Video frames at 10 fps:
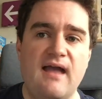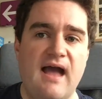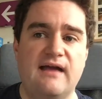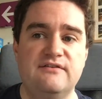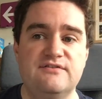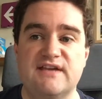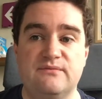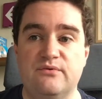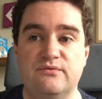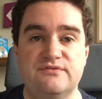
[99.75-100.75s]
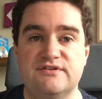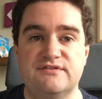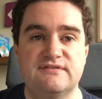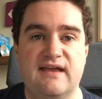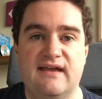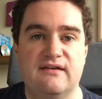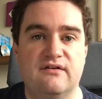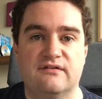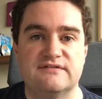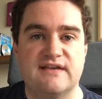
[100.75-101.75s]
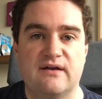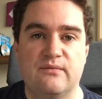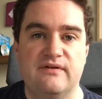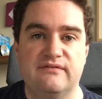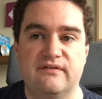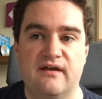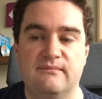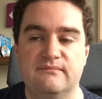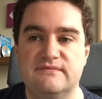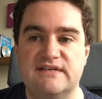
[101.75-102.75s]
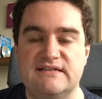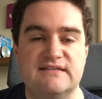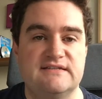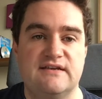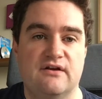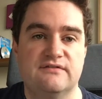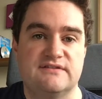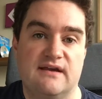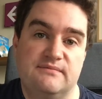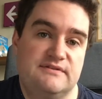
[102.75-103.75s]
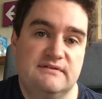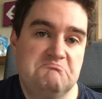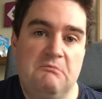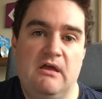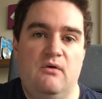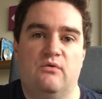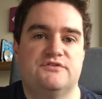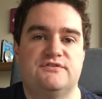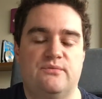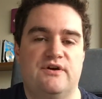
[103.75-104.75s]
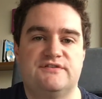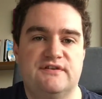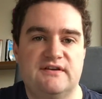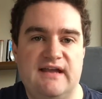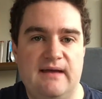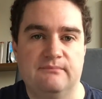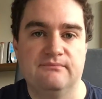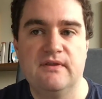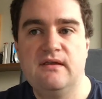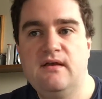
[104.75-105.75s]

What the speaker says: and you said, well, just get in contact with DCC Concepts, what's the worst that could happen?